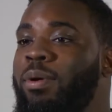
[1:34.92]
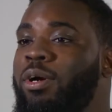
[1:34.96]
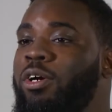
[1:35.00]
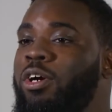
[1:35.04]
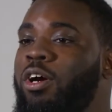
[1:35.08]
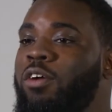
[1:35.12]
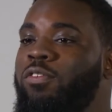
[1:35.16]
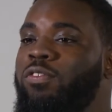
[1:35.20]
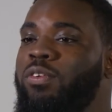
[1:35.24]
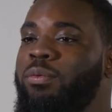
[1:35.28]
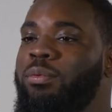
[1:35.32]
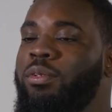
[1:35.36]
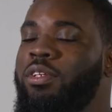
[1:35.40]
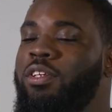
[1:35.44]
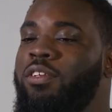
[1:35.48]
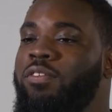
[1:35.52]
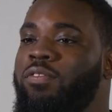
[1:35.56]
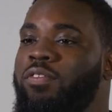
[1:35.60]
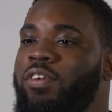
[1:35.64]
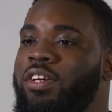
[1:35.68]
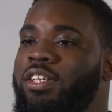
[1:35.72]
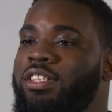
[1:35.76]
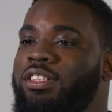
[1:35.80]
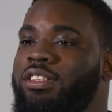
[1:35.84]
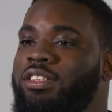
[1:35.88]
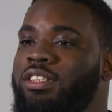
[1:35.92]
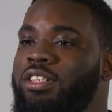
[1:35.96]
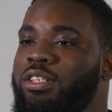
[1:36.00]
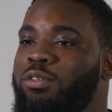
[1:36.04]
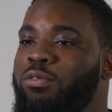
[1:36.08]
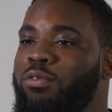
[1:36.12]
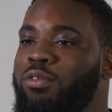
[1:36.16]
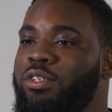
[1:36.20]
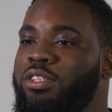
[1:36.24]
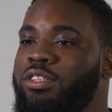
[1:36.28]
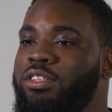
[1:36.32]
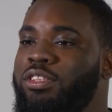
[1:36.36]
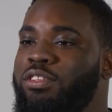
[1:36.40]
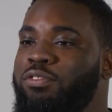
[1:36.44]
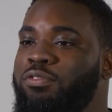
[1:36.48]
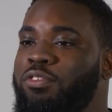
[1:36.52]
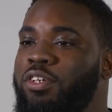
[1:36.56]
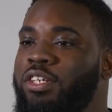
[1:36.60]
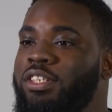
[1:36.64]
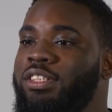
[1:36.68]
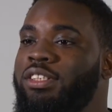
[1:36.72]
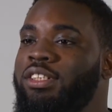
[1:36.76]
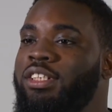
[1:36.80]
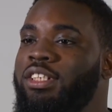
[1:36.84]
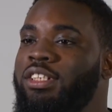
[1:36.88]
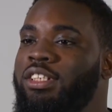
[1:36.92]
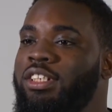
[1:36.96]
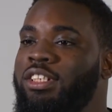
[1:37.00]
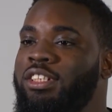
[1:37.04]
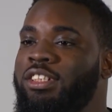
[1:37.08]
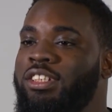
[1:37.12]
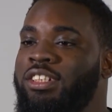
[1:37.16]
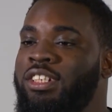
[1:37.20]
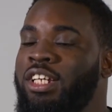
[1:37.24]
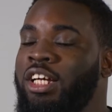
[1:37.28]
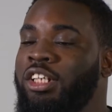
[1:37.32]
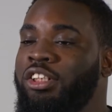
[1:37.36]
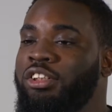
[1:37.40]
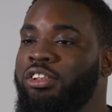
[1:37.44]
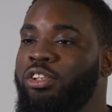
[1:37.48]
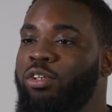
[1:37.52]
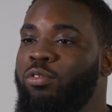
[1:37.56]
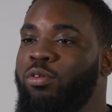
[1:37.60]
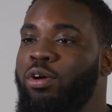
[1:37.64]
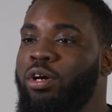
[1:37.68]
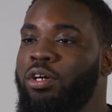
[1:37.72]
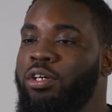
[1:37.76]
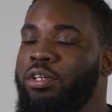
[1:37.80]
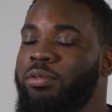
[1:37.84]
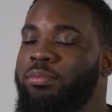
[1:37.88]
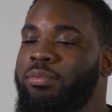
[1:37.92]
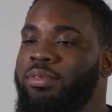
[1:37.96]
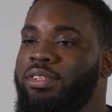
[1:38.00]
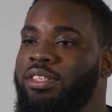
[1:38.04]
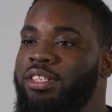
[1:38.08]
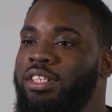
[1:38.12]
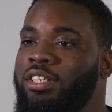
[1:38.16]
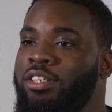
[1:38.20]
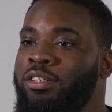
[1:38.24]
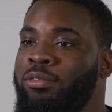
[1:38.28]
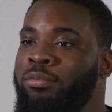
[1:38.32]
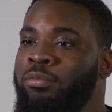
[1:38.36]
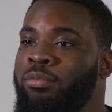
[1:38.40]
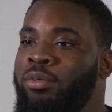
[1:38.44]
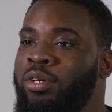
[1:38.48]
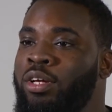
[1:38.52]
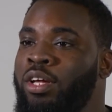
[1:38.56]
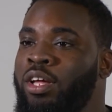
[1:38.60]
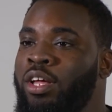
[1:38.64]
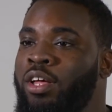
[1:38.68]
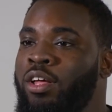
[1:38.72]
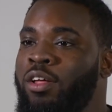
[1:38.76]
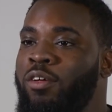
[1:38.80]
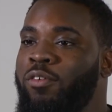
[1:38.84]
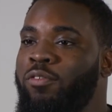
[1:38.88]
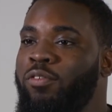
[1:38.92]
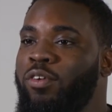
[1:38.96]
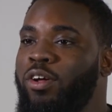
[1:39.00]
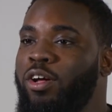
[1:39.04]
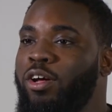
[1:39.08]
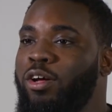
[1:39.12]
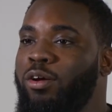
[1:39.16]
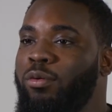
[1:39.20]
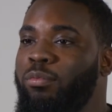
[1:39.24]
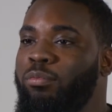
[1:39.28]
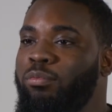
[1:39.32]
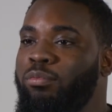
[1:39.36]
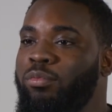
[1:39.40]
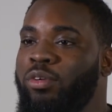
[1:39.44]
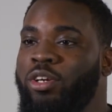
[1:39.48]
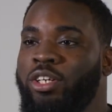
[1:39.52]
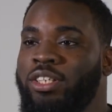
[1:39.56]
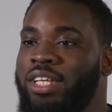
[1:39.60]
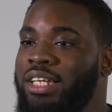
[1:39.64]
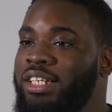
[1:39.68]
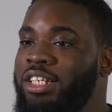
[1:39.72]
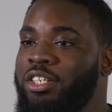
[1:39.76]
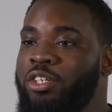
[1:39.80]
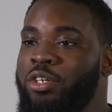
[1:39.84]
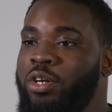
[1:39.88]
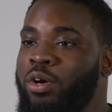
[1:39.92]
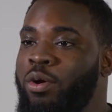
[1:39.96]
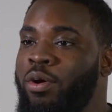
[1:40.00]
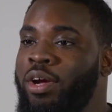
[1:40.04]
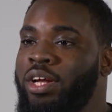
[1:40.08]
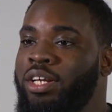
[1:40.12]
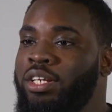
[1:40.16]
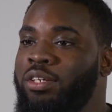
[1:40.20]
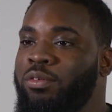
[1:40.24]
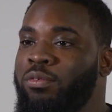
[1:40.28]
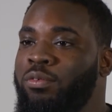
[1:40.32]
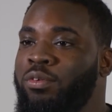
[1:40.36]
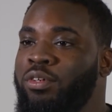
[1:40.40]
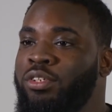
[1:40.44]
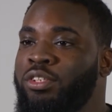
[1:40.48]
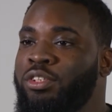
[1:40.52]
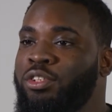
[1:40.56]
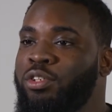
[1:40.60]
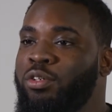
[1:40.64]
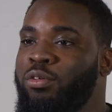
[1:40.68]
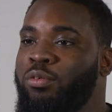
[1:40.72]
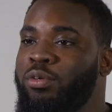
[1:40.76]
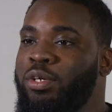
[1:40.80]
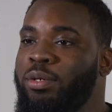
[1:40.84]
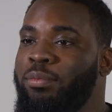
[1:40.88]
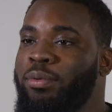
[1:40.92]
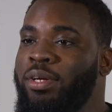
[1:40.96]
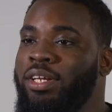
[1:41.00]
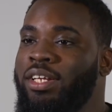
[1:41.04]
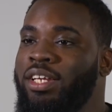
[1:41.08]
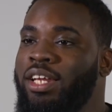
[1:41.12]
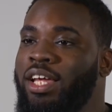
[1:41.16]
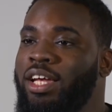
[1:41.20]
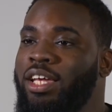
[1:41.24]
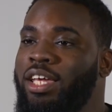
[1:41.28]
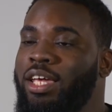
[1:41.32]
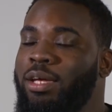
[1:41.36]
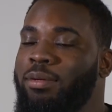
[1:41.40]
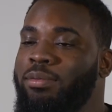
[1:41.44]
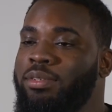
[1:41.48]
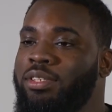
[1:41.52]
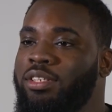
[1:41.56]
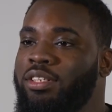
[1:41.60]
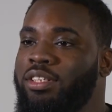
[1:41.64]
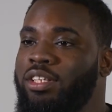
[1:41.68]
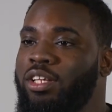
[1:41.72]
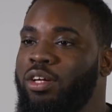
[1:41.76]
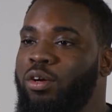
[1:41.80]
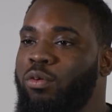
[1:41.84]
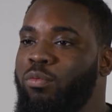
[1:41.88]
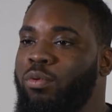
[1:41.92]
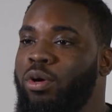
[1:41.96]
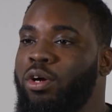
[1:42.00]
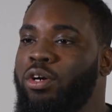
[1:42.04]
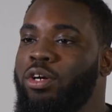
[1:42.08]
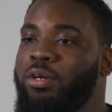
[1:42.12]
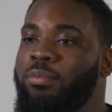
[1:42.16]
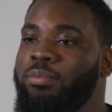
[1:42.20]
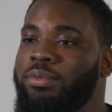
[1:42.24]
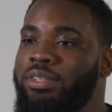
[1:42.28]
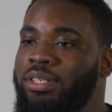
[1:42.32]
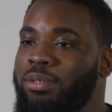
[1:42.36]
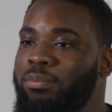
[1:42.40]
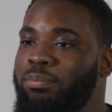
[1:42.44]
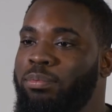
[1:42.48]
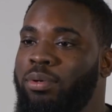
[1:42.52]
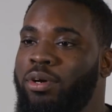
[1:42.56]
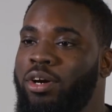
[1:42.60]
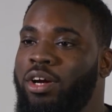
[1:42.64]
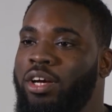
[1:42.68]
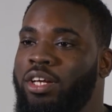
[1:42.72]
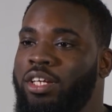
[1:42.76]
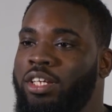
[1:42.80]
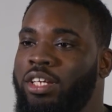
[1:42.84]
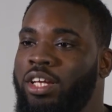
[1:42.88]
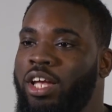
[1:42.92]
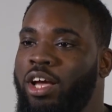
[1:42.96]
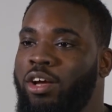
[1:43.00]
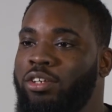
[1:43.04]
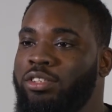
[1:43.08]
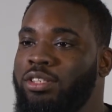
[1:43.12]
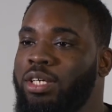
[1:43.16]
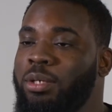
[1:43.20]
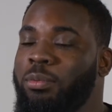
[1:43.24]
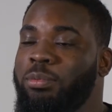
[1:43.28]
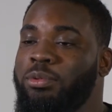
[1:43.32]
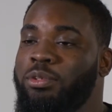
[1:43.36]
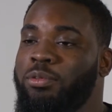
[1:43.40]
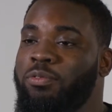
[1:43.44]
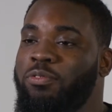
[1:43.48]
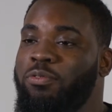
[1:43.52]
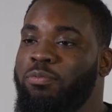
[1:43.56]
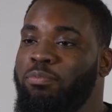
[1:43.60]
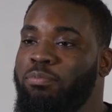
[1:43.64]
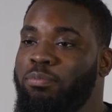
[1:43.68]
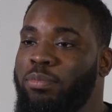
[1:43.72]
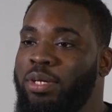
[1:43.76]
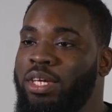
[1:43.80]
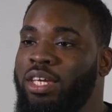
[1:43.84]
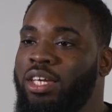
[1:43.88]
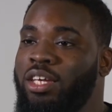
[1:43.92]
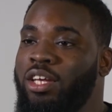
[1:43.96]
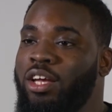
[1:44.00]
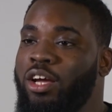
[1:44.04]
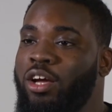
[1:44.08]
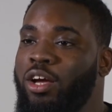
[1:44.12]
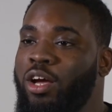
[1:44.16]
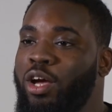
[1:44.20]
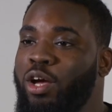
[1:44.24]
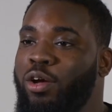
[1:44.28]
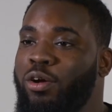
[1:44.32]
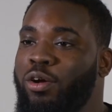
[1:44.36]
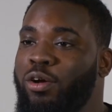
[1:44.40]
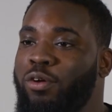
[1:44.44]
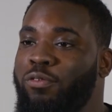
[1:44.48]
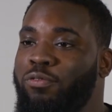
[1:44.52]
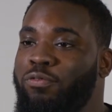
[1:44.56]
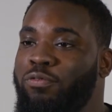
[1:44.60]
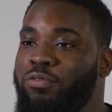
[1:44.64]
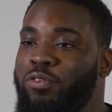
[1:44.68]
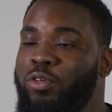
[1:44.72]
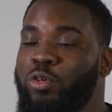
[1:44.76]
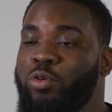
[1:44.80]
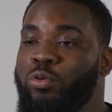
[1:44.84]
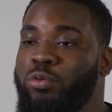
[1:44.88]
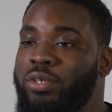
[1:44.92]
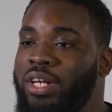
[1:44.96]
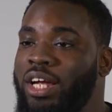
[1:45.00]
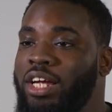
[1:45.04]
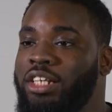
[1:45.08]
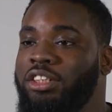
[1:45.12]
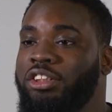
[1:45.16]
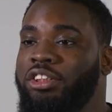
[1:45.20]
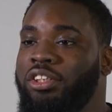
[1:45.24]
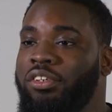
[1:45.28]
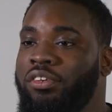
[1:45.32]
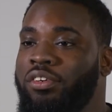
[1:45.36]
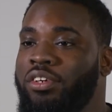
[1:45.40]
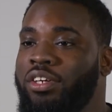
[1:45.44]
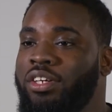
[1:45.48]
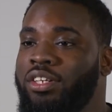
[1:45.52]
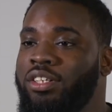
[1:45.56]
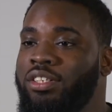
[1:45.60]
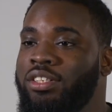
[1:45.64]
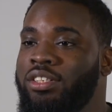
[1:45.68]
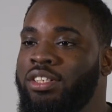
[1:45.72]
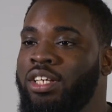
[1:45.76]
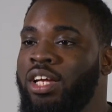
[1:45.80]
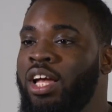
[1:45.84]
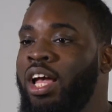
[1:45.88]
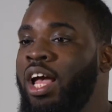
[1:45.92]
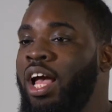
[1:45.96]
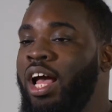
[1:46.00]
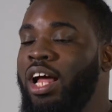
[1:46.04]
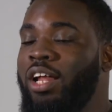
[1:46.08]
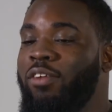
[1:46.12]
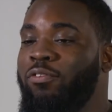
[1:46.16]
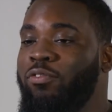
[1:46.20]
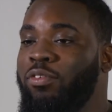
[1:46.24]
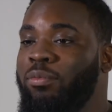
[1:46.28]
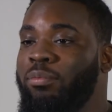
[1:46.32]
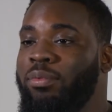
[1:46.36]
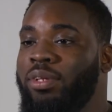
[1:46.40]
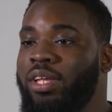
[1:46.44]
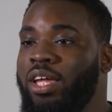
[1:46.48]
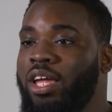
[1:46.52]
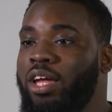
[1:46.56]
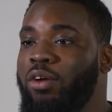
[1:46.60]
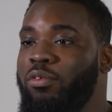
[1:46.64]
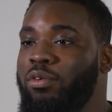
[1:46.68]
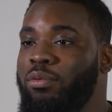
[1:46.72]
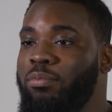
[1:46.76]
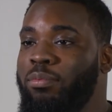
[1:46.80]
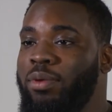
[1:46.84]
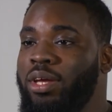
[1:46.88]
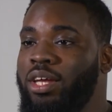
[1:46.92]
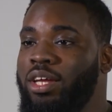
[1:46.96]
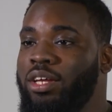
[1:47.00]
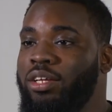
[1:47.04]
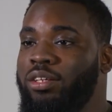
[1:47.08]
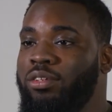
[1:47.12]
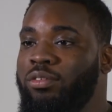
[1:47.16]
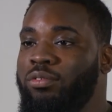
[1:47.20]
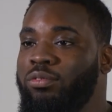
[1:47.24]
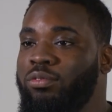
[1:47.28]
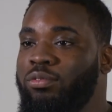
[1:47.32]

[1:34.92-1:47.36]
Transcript: I got from the university was firstly the international welcome team, because I didn't know anyone. So immediately I came to the welcome team party, I was able to meet a few Nigerians, and from there we